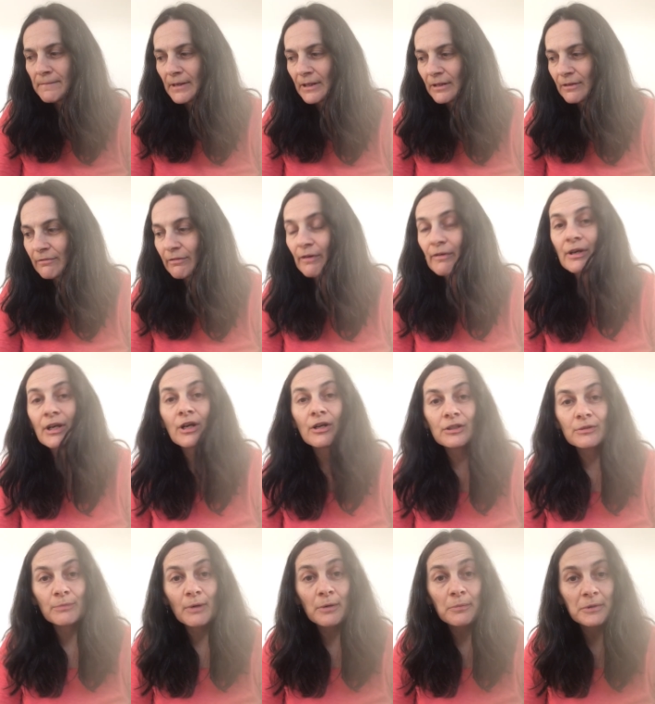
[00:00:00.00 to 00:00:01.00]
At the very
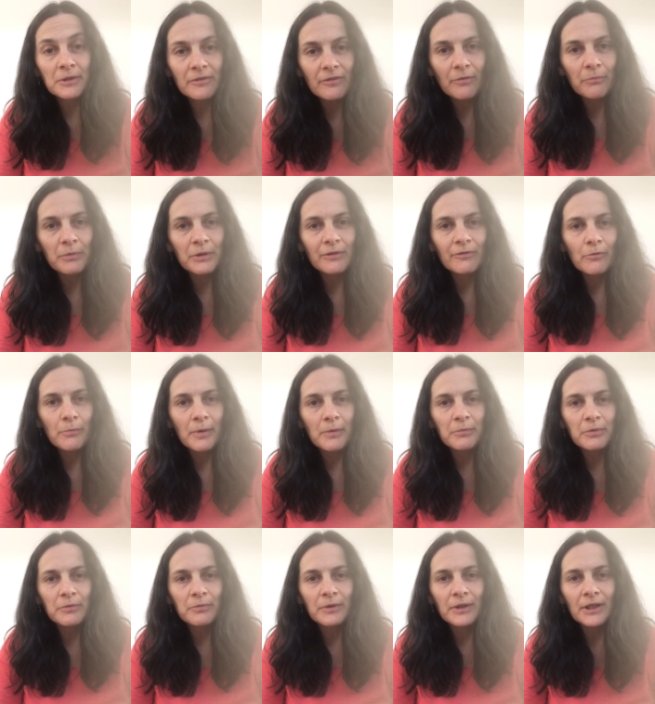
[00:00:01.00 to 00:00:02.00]
last moment, somebody
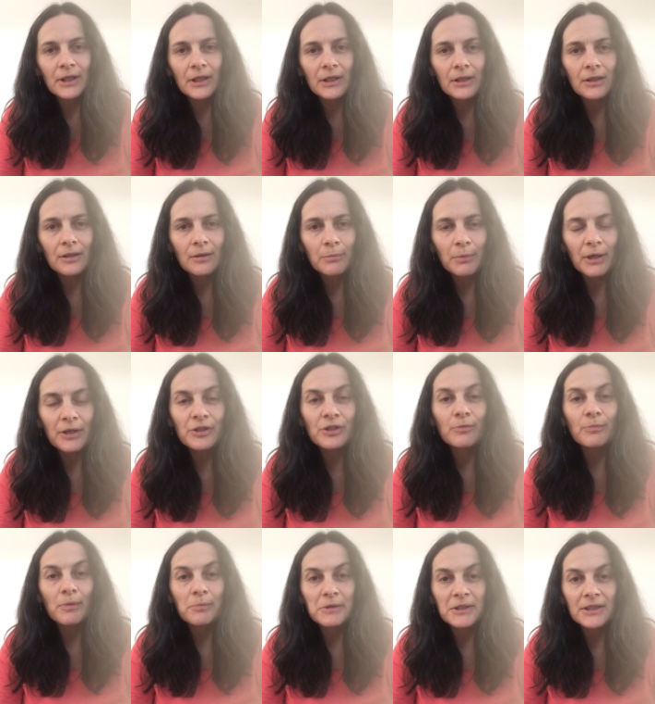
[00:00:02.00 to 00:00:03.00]
remembered we needed a
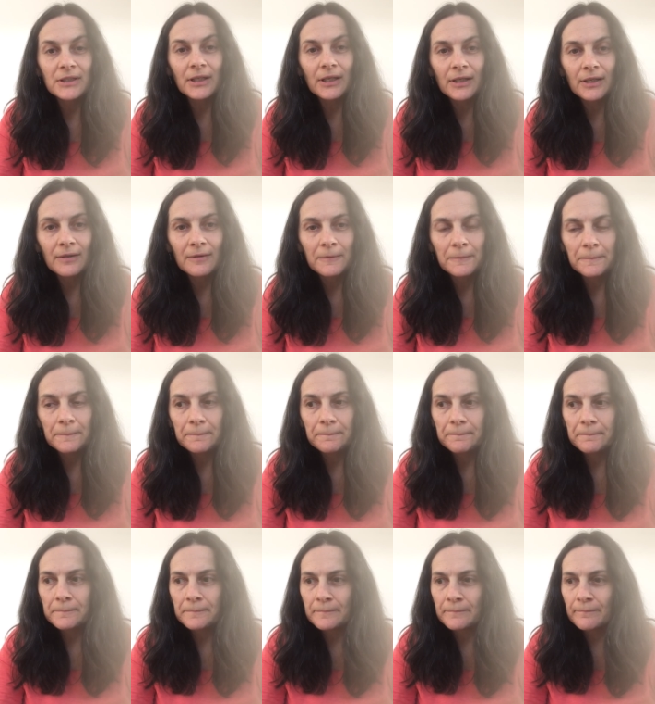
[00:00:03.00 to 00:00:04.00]
Pachamama stick.
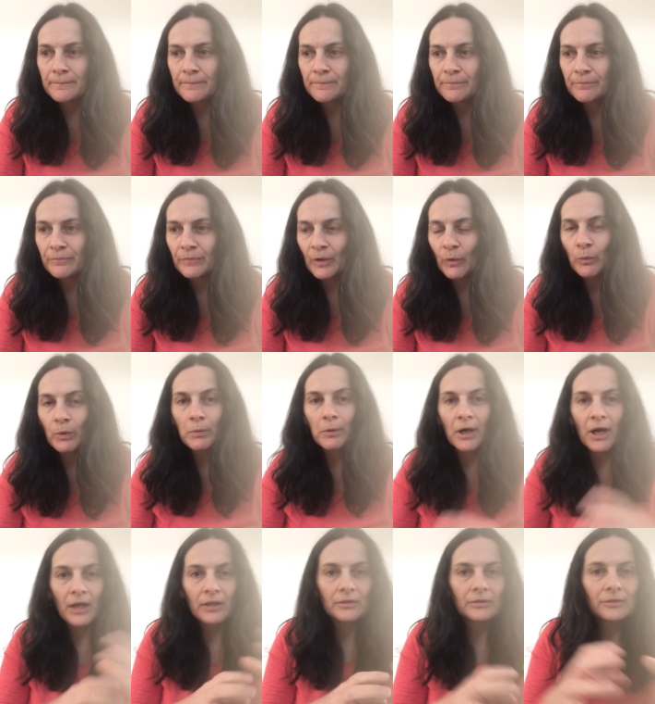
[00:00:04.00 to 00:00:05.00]
We were
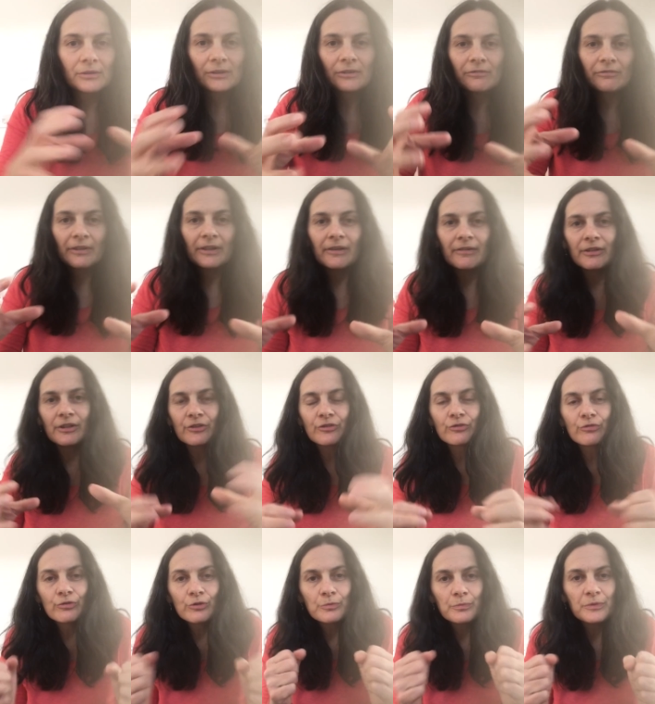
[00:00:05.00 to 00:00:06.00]
huddled in various
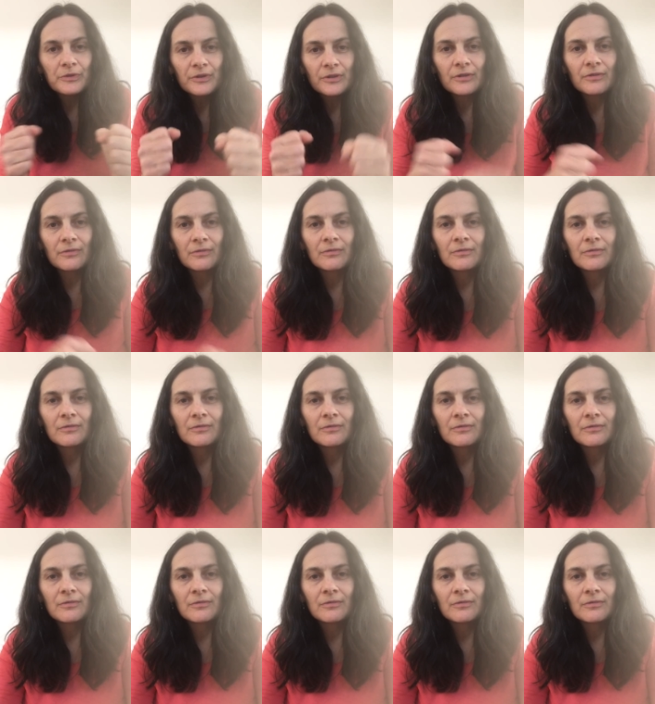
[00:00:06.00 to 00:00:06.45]
groups.